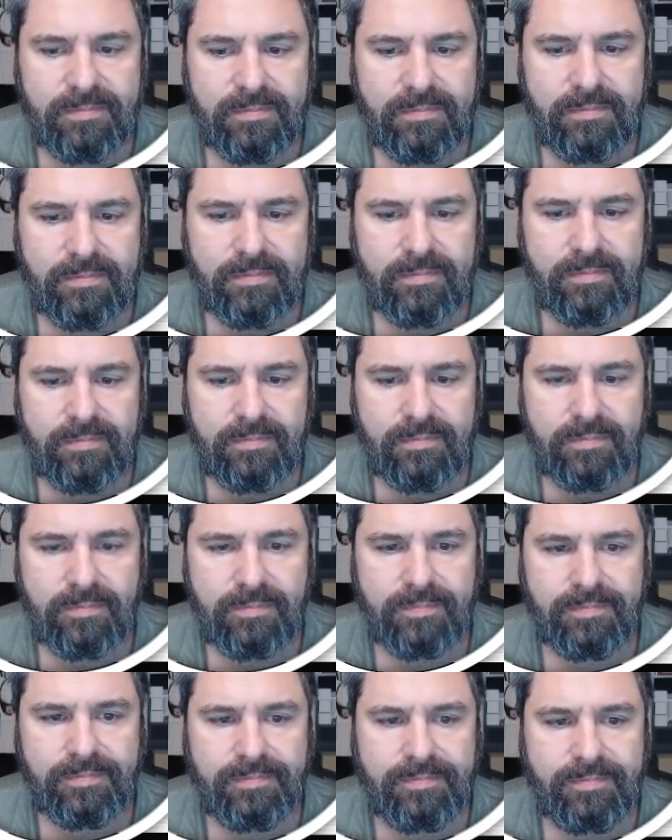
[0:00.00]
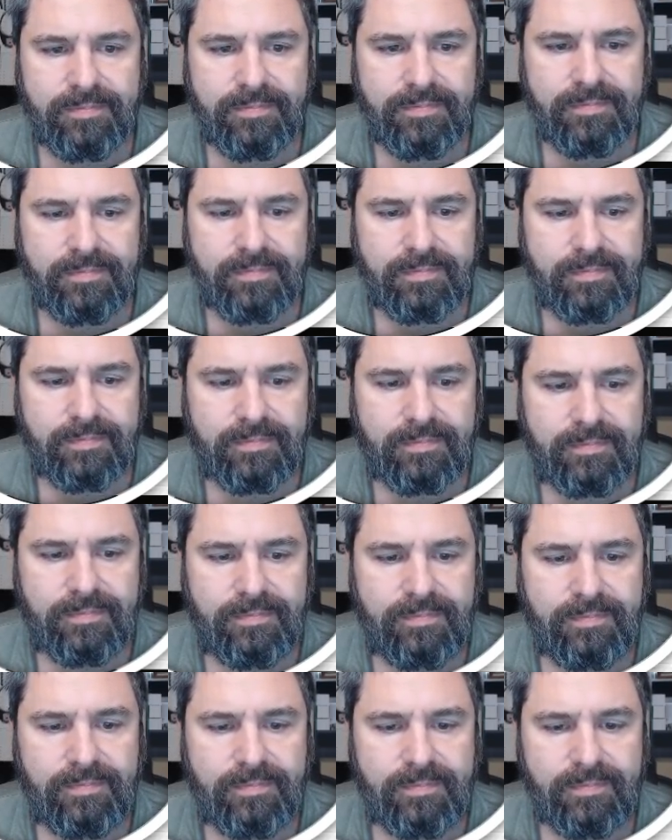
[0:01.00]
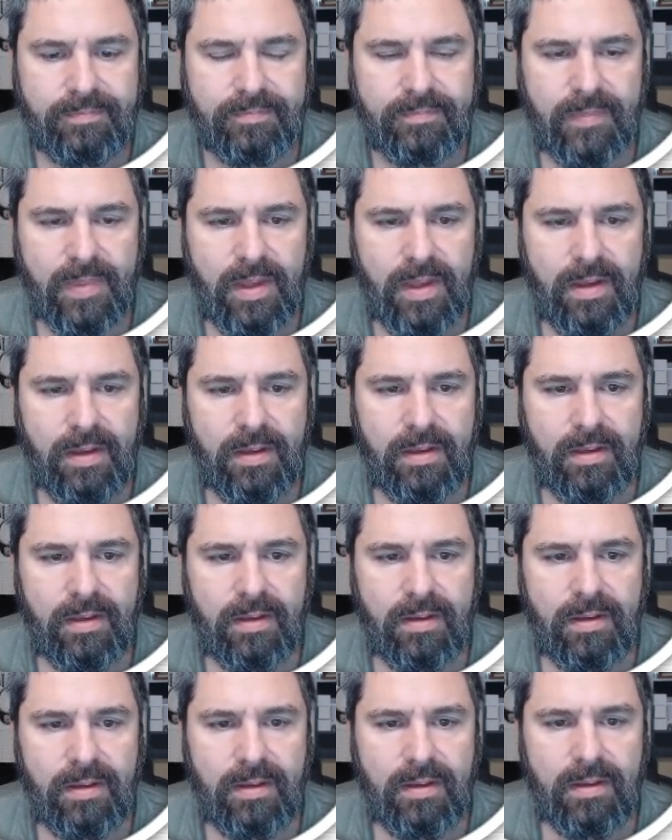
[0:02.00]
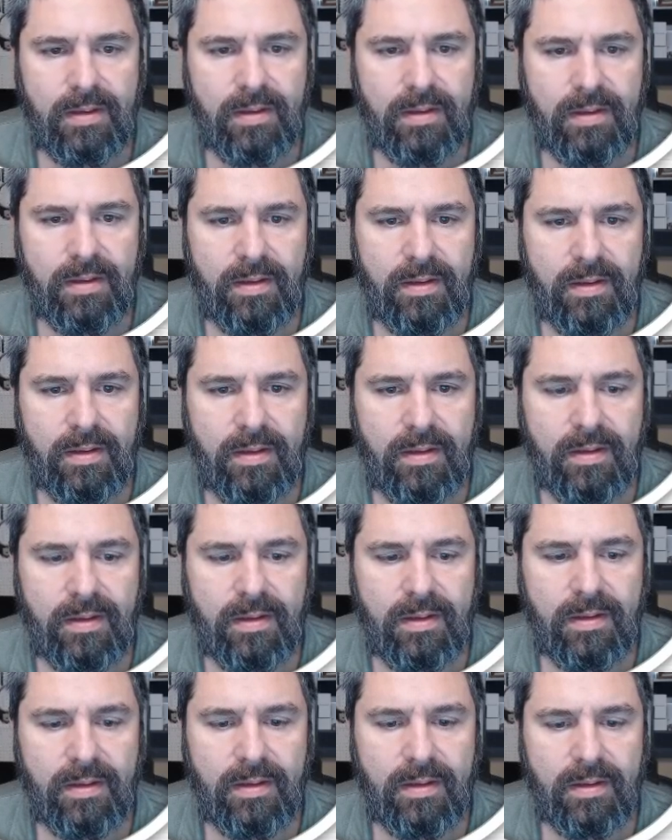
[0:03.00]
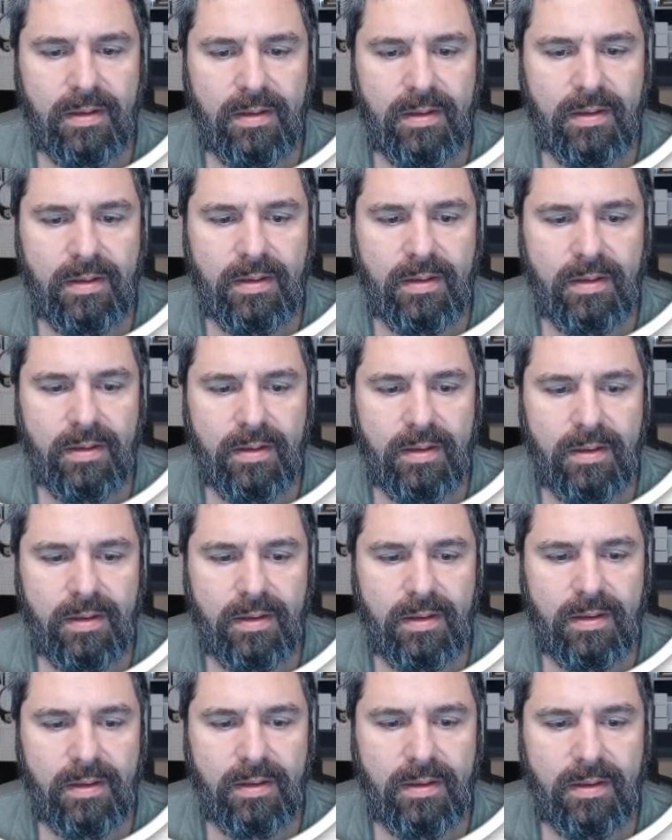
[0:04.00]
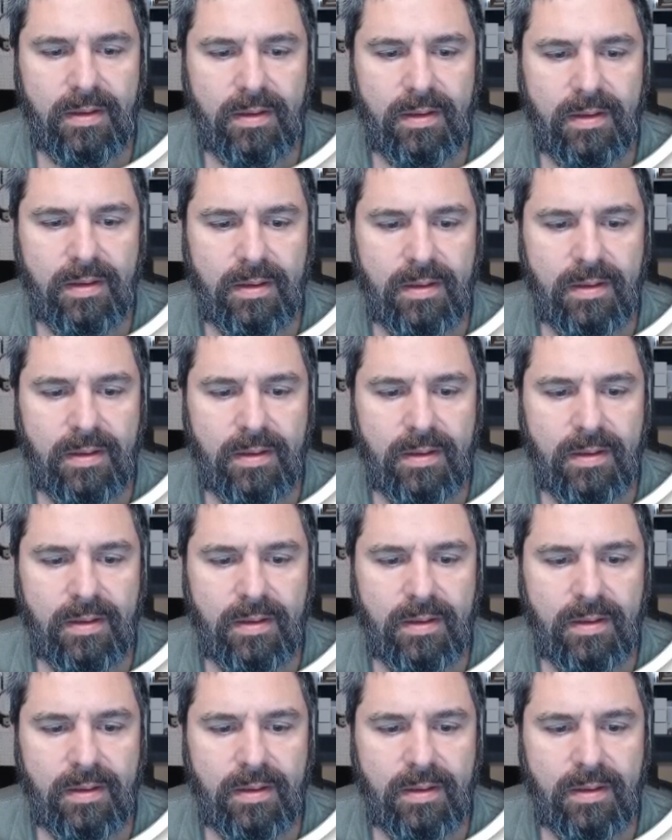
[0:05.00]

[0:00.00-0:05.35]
[no speech]